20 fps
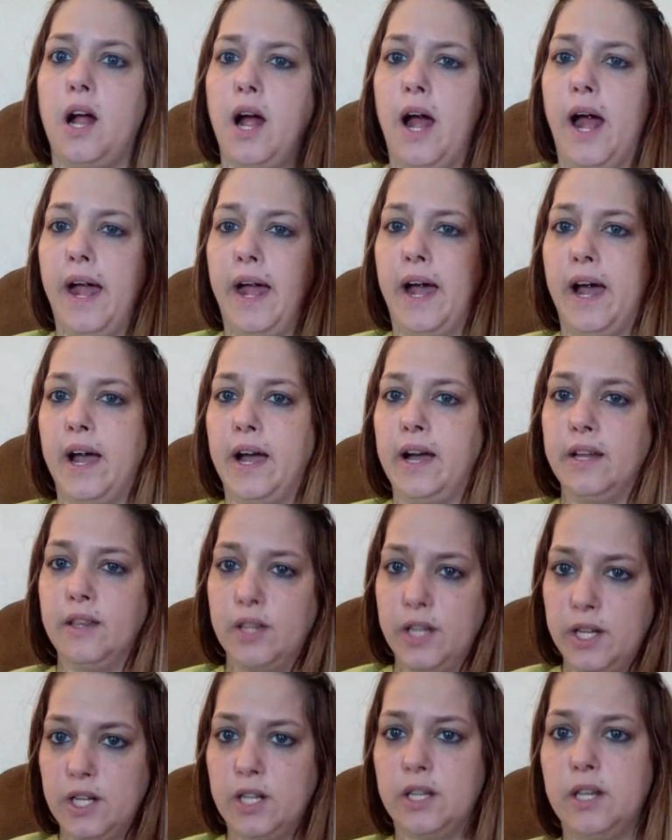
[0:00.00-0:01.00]
I
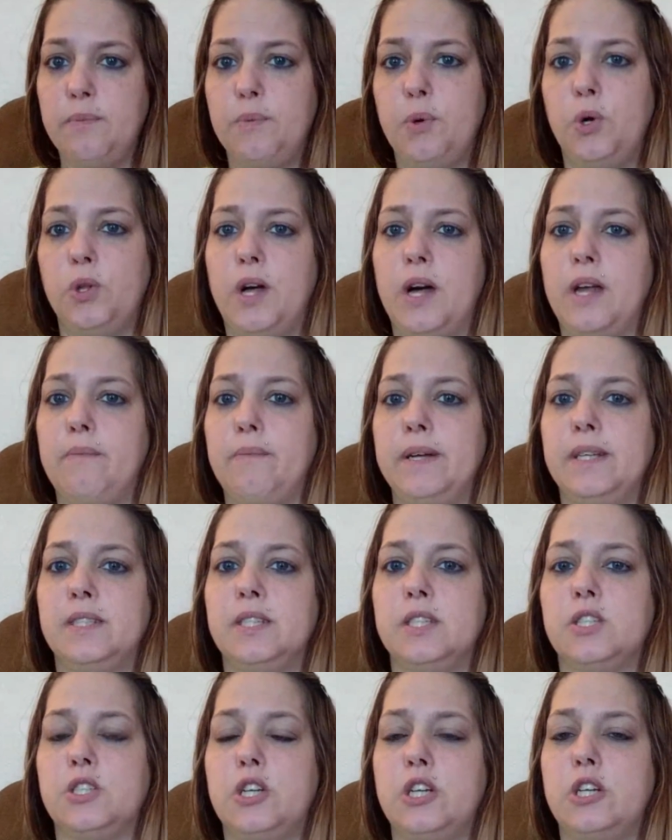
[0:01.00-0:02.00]
had literally pulled out of my
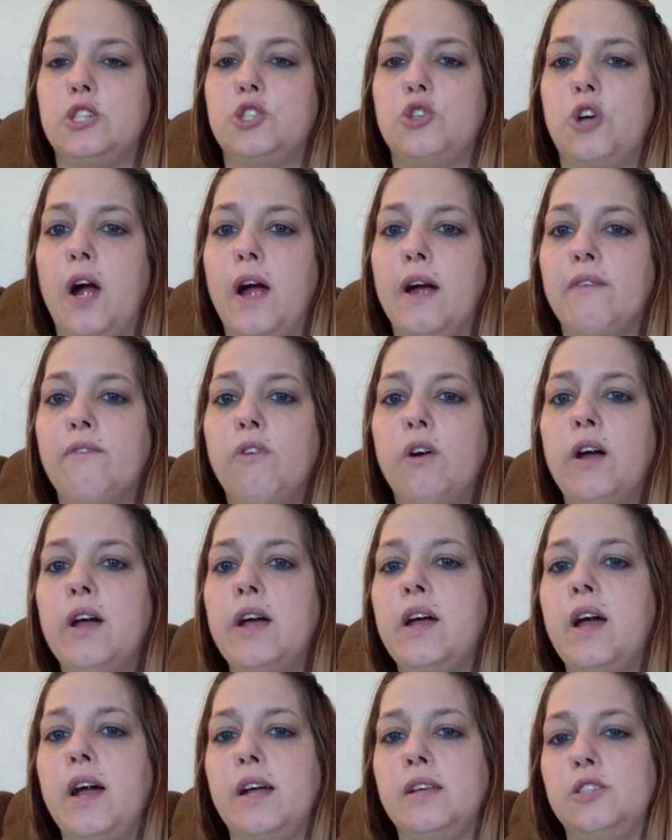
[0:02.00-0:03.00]
sister's driveway.
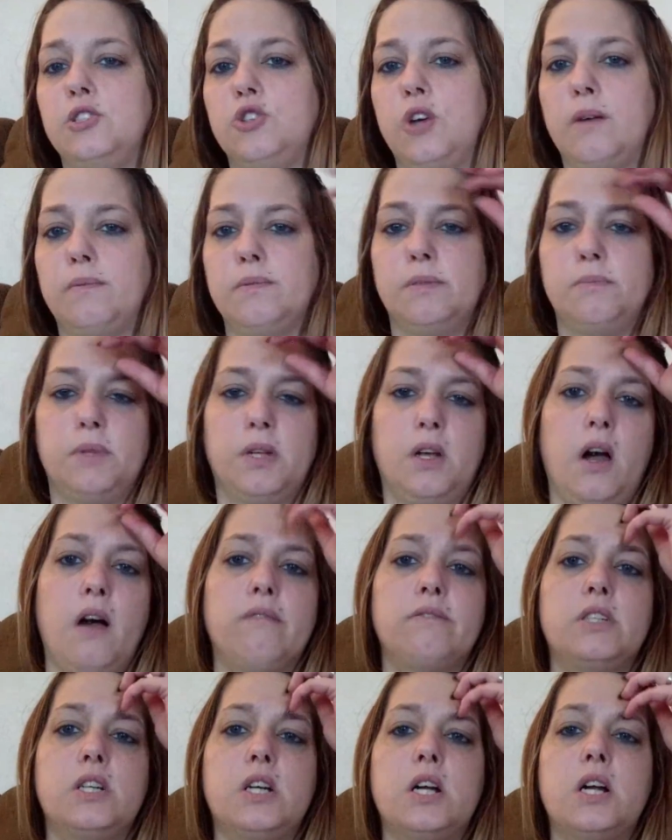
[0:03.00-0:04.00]
I had to drop something
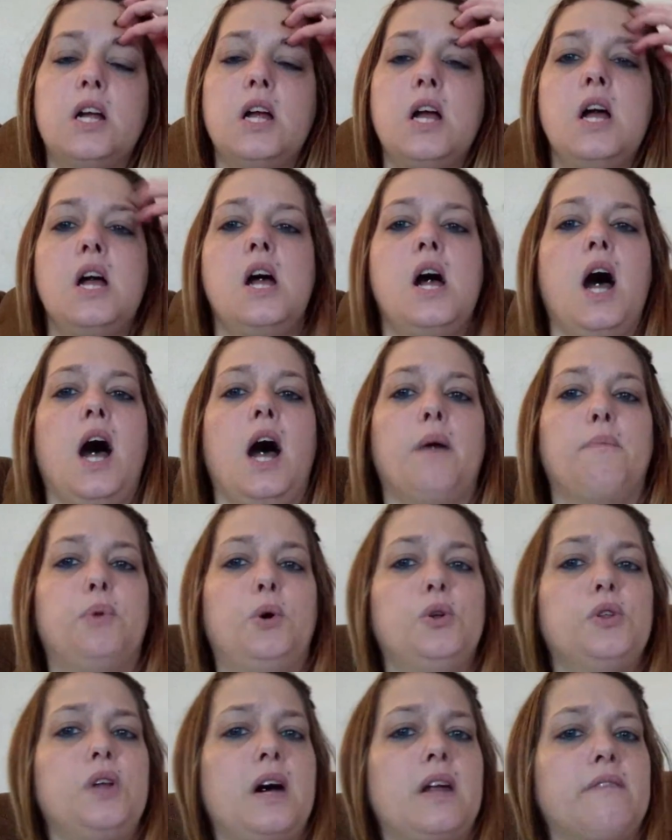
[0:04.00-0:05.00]
off to her. I
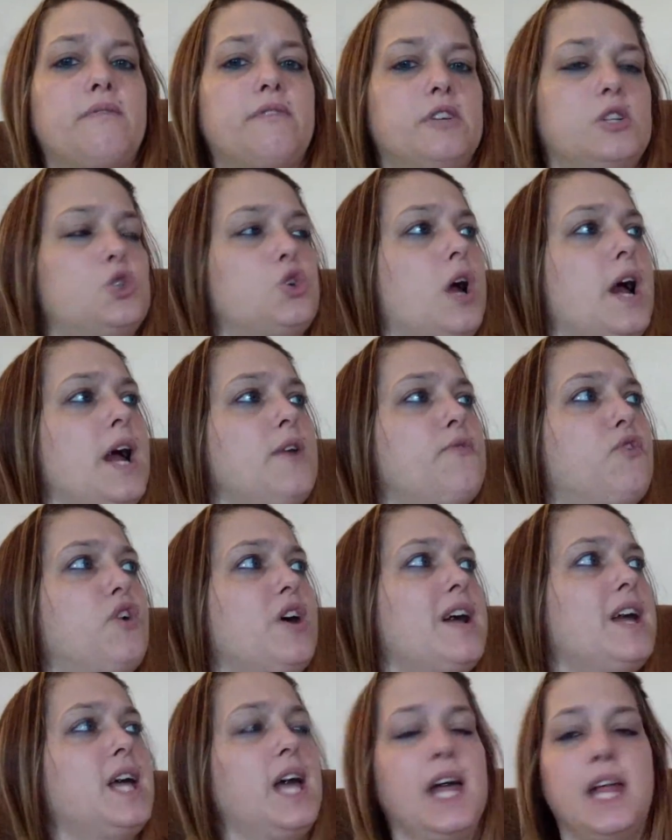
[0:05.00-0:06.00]
pulled out of her
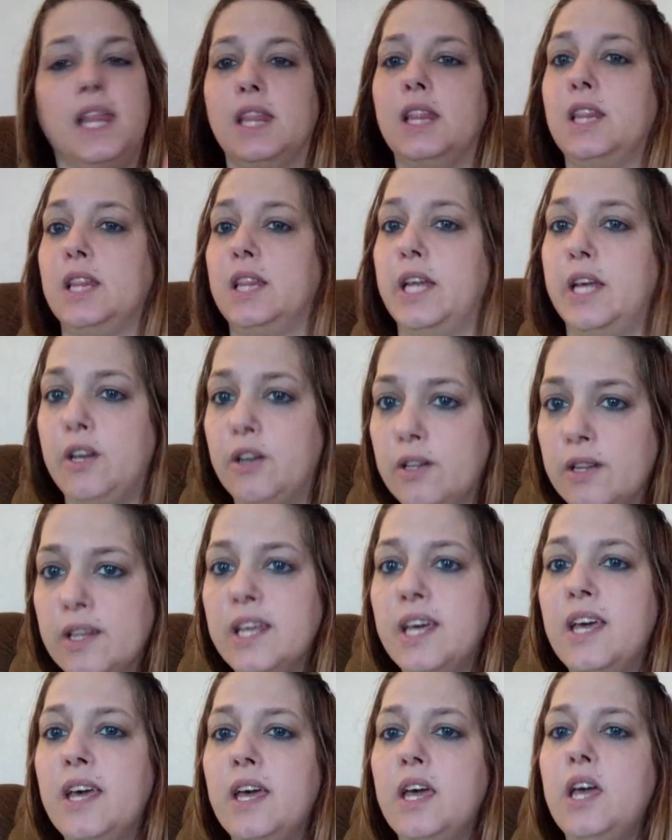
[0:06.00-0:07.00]
driveway and
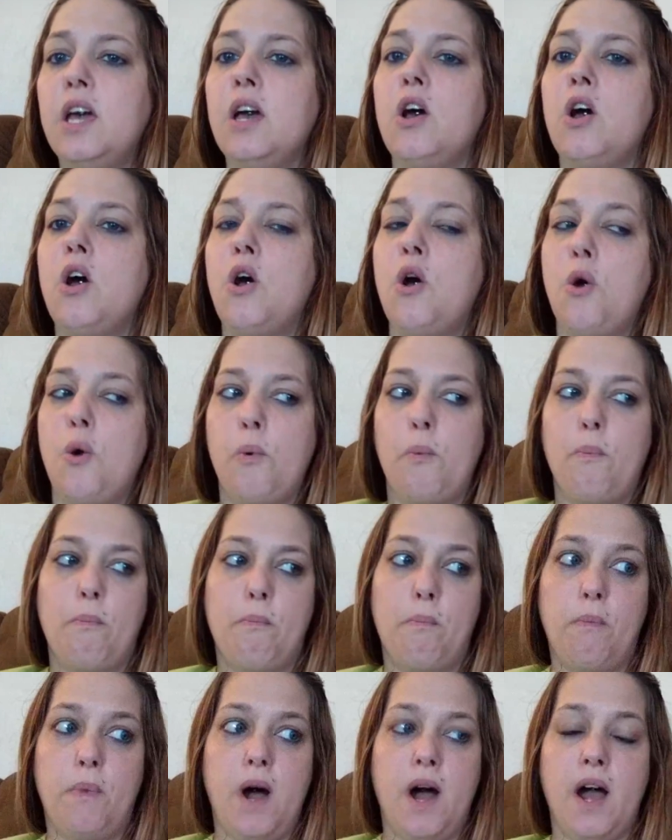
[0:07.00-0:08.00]
literally
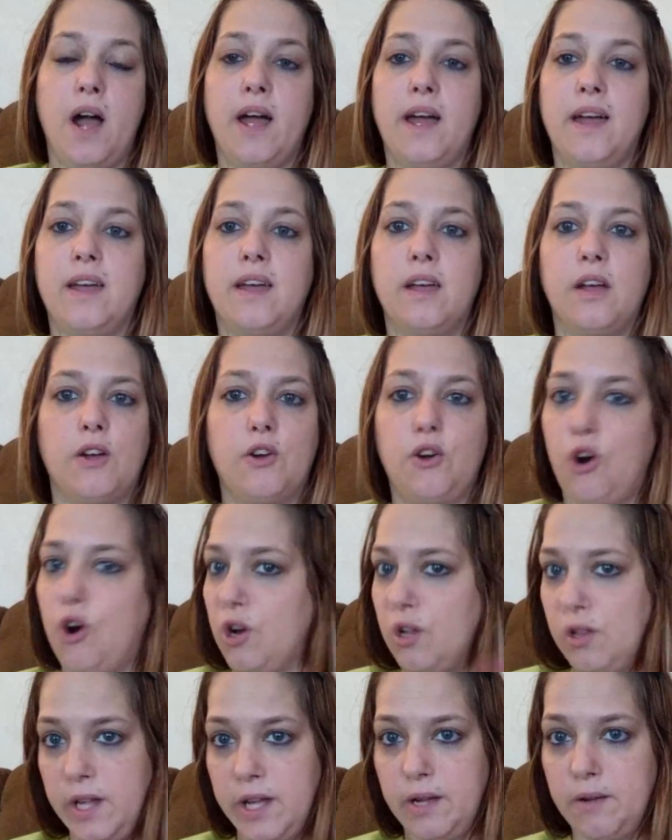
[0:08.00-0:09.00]
my
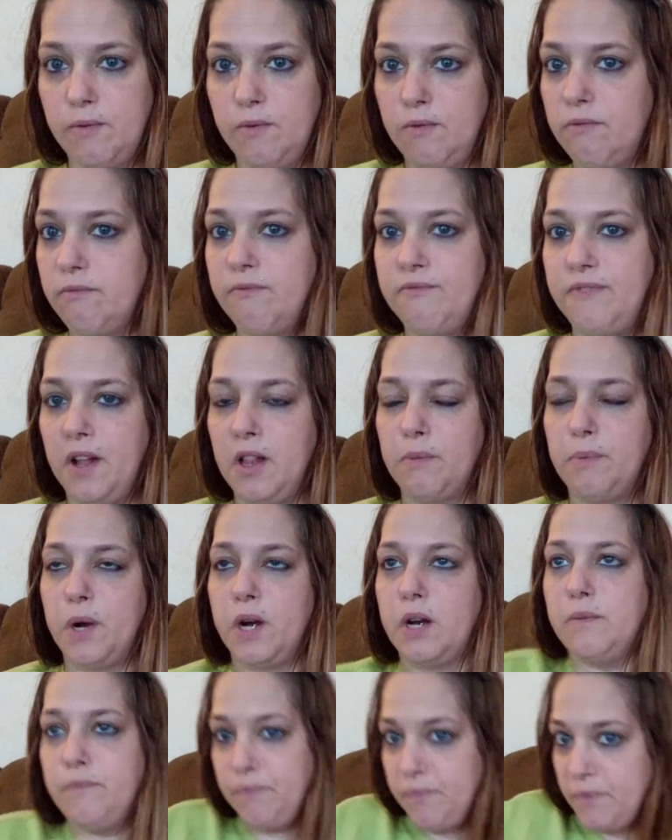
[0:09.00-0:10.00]
car like fell
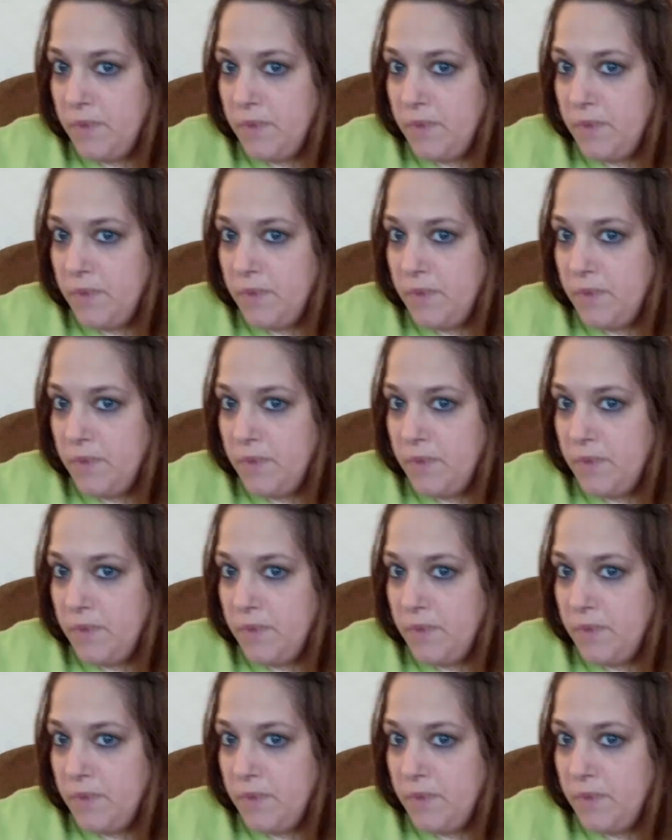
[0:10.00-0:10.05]
apart.